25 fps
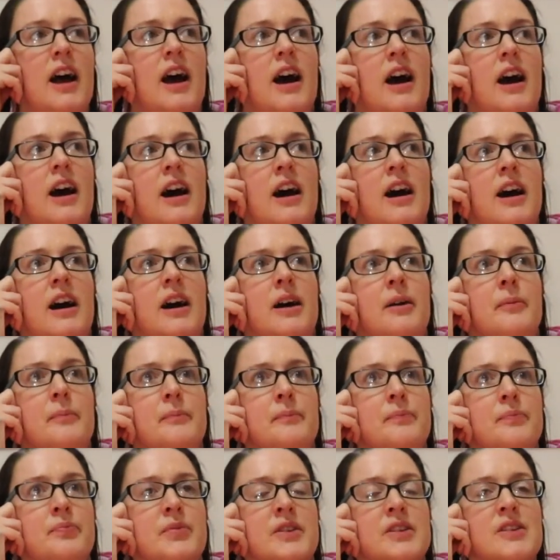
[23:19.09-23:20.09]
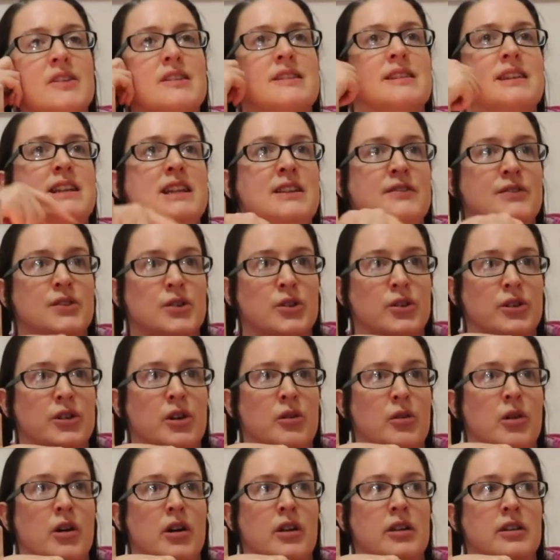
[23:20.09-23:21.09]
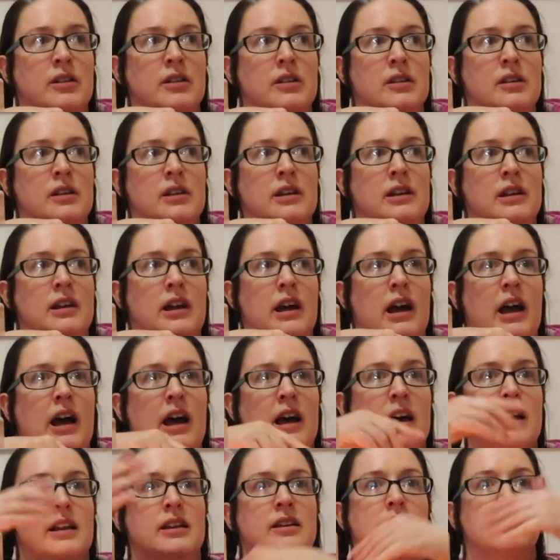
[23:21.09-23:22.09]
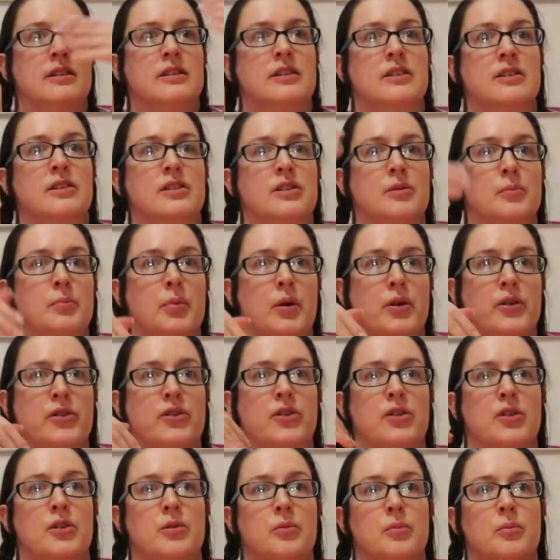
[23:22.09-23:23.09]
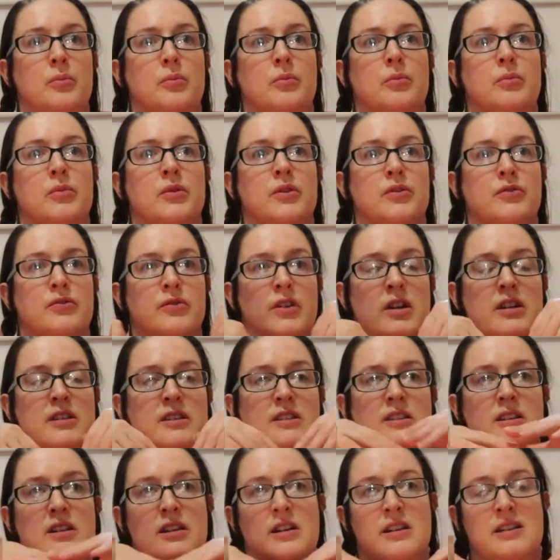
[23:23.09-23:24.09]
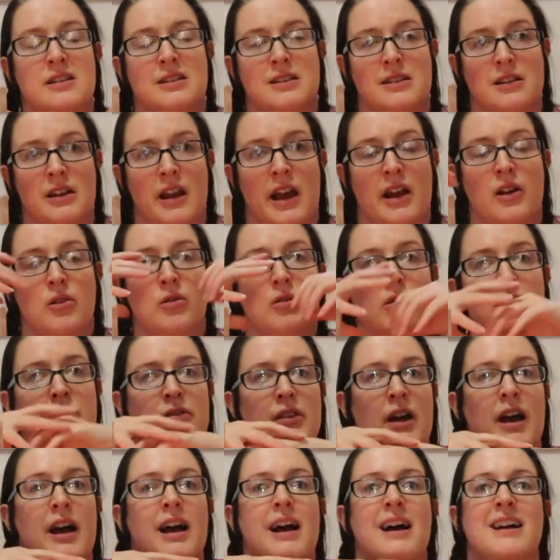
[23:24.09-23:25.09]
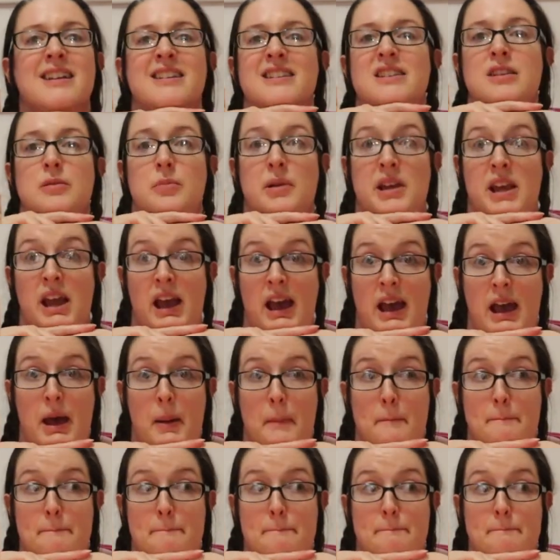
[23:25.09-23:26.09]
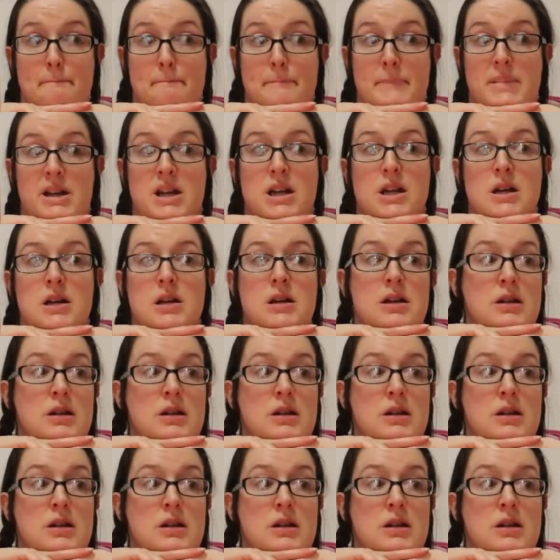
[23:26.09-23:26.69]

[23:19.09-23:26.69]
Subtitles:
So the sleeves have got to go on, and the bottom, the front sides, the neck, all of that has to be hemmed.